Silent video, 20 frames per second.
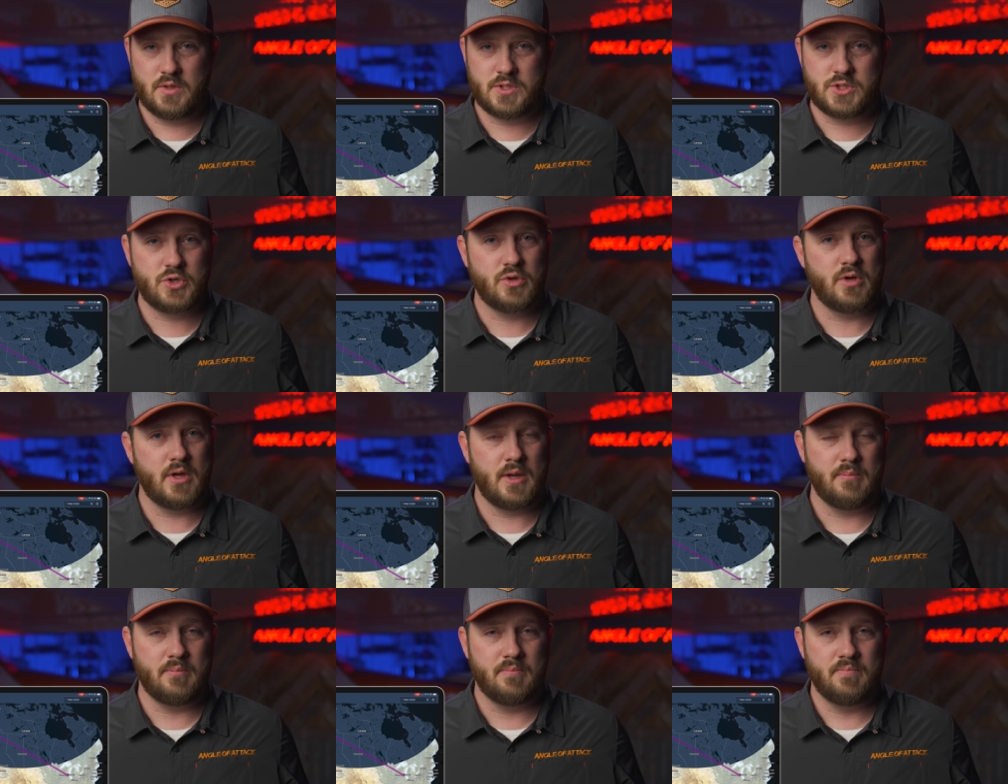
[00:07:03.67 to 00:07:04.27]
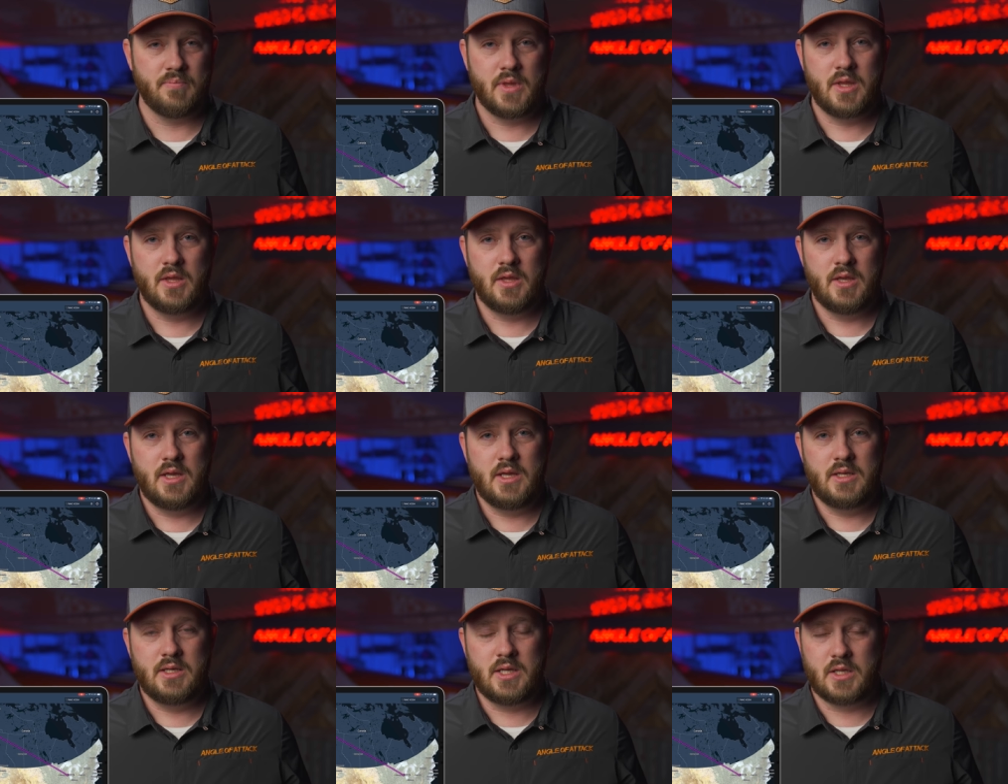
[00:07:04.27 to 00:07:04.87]
this trip.
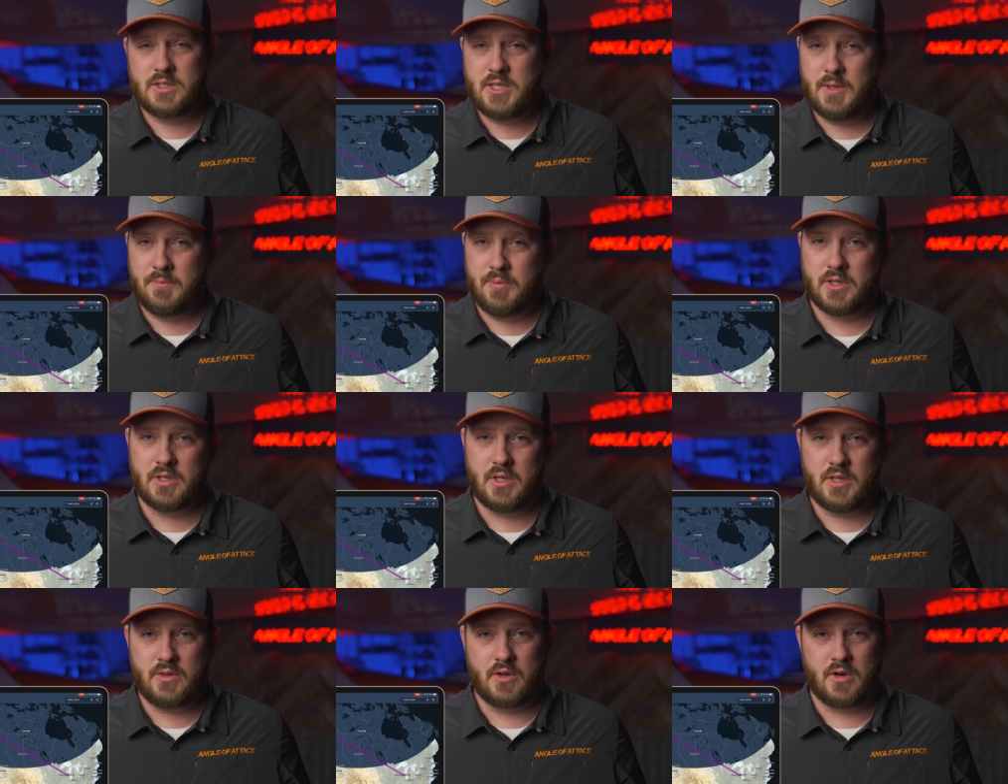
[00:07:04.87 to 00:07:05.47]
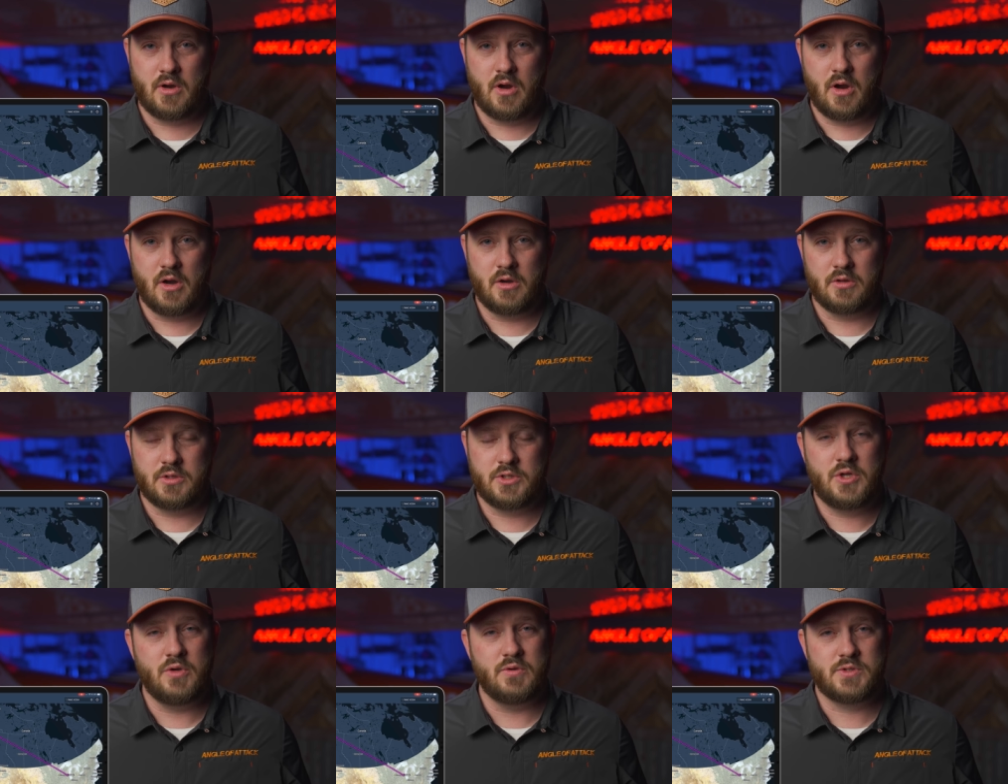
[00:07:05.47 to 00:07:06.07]
Now, typically, there
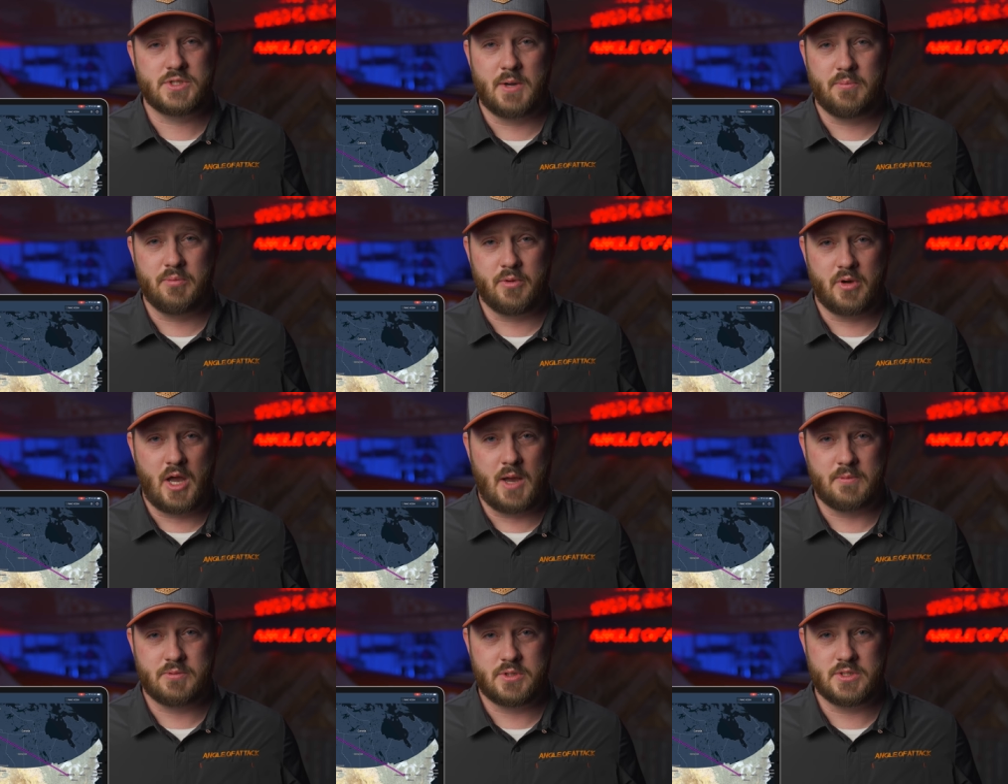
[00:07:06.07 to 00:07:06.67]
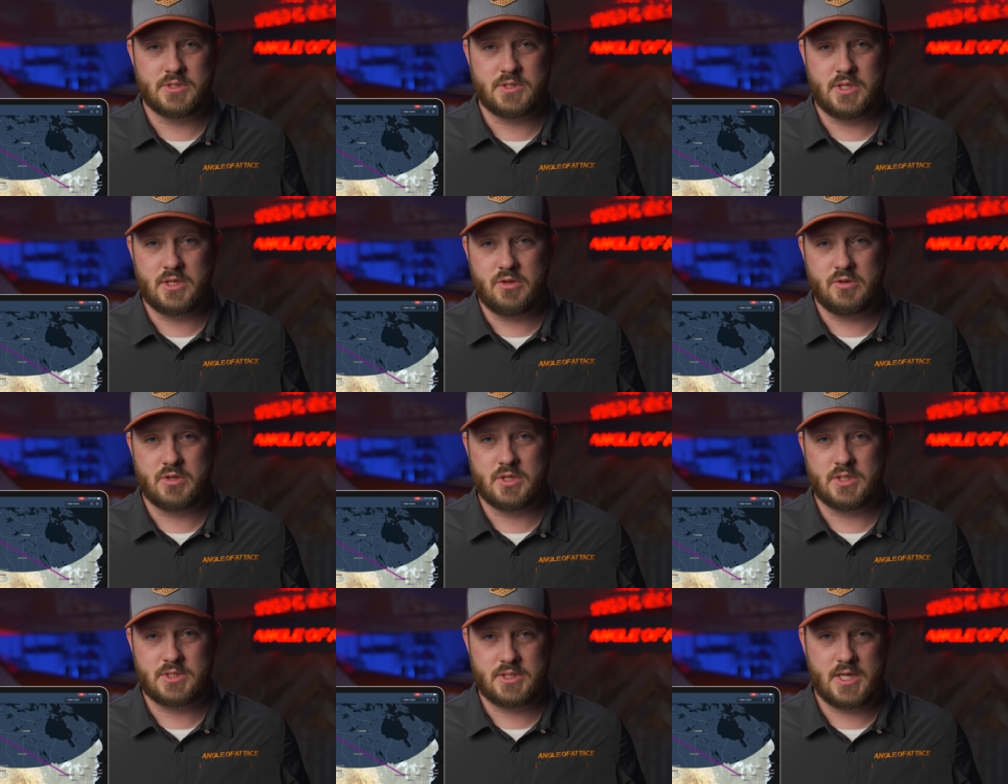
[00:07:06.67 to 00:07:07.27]
are two separate options that
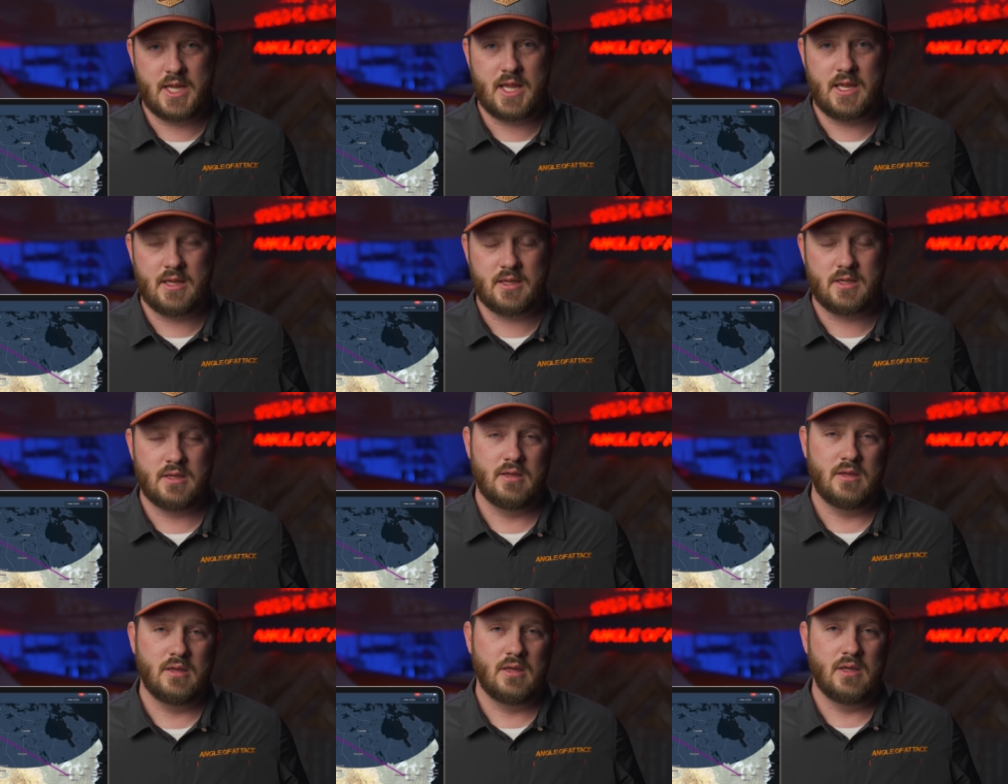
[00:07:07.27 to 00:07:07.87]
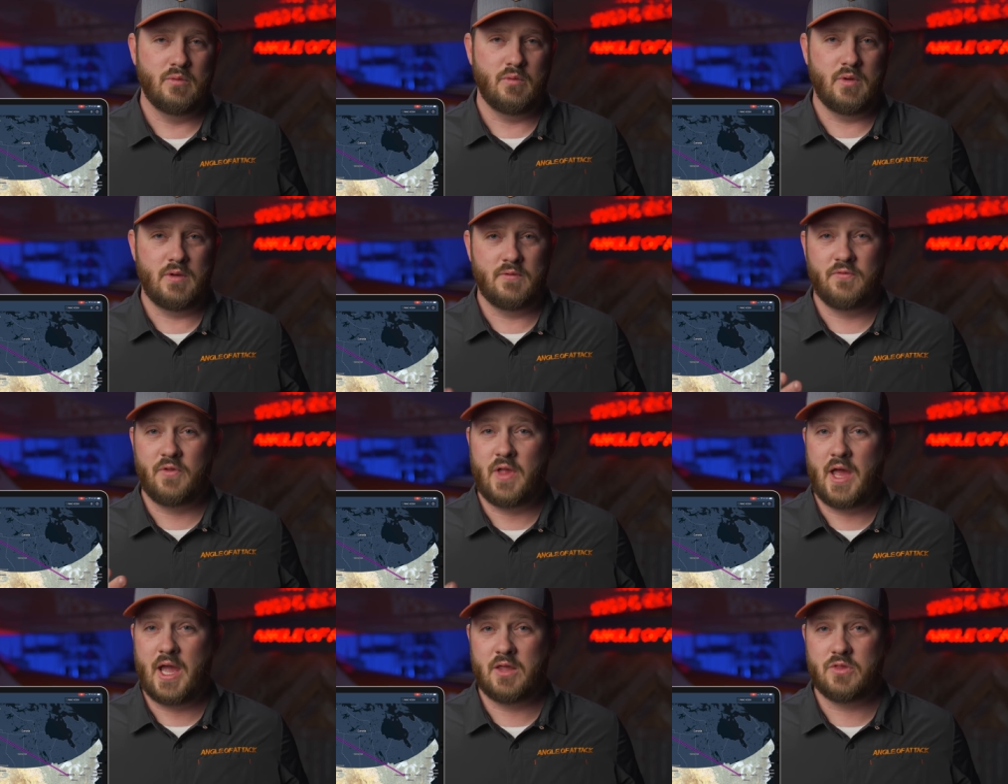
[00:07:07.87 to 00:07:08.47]
you can take when
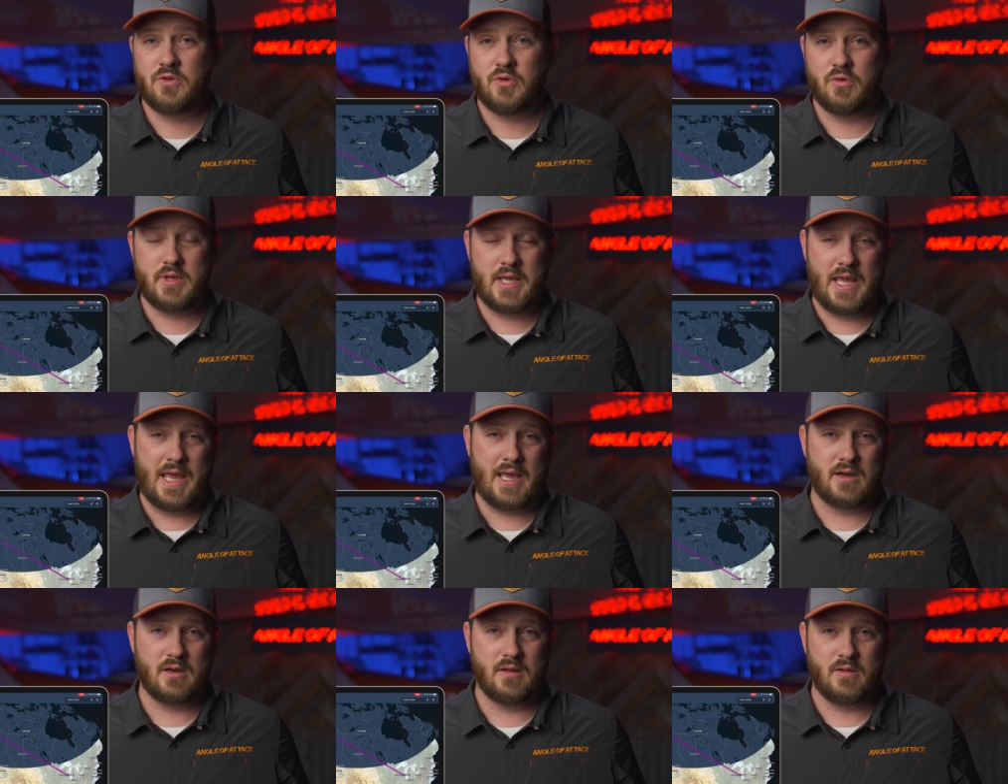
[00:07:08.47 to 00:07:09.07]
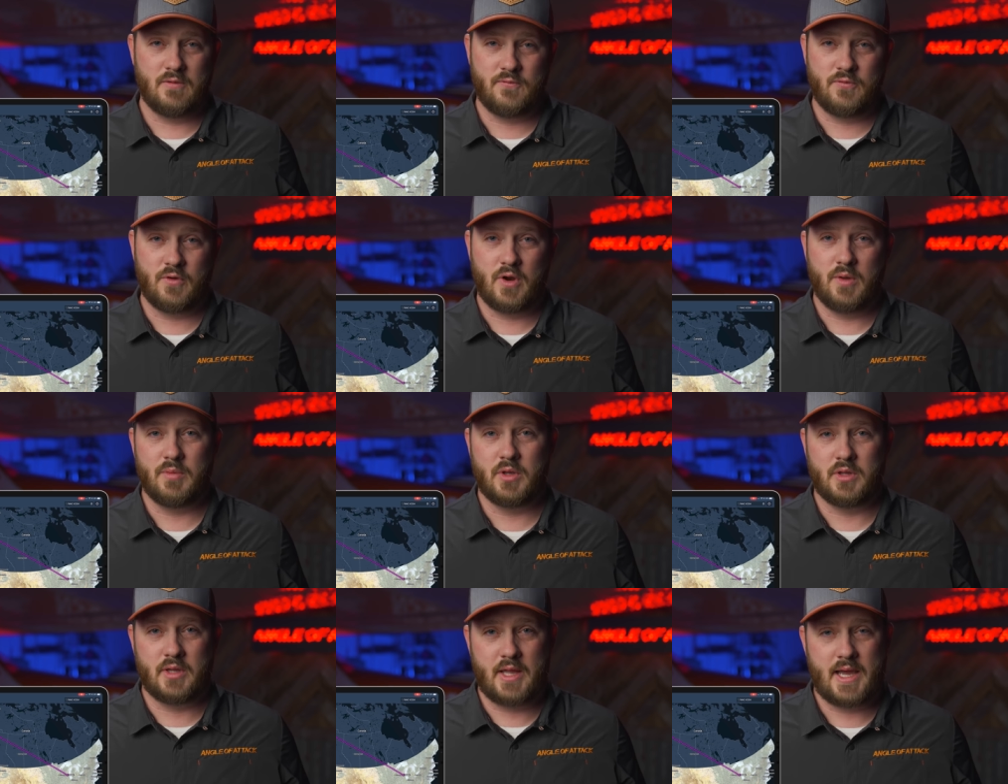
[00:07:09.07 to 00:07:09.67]
flying through Canada
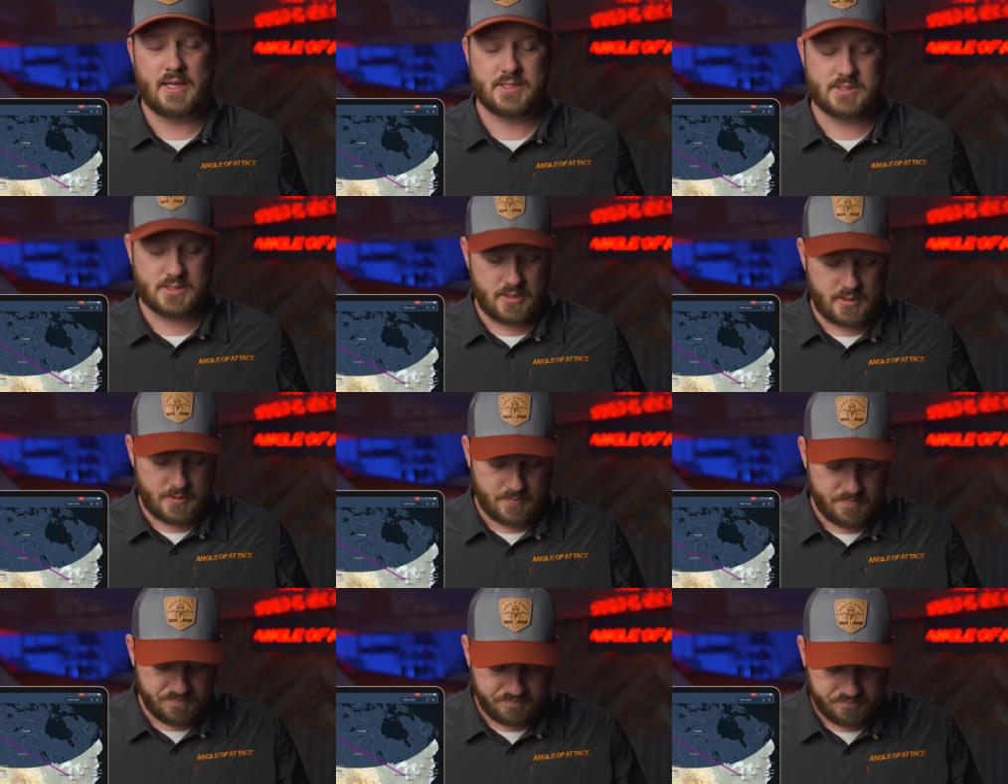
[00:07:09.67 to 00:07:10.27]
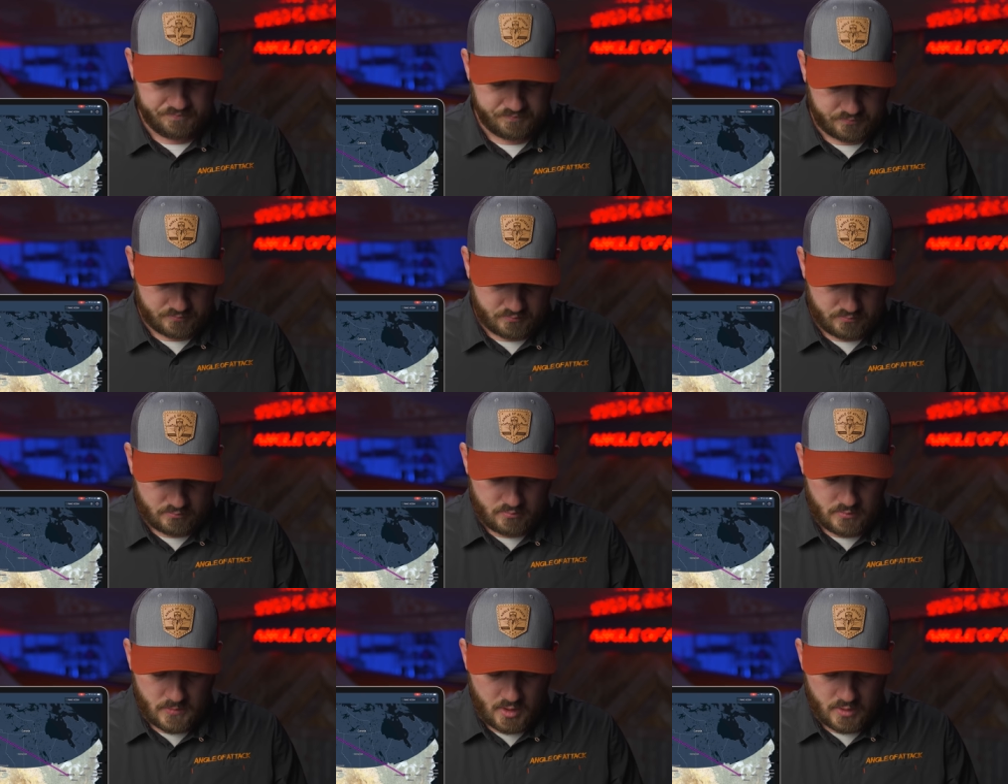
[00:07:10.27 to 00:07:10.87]
from Alaska.
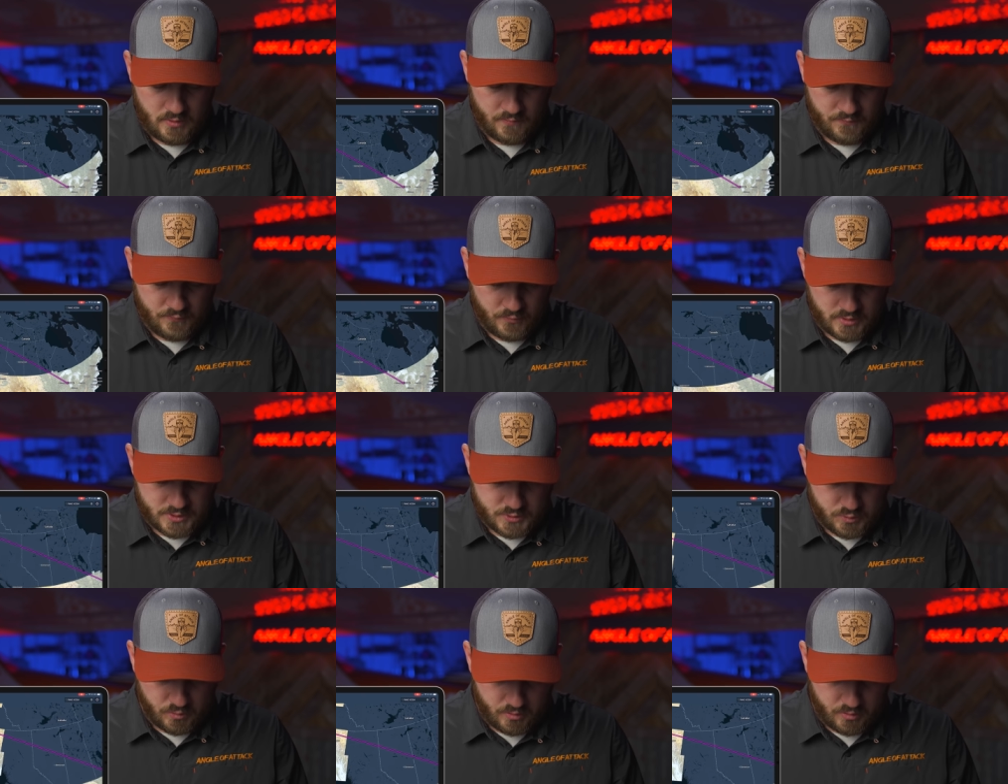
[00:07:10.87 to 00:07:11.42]
The first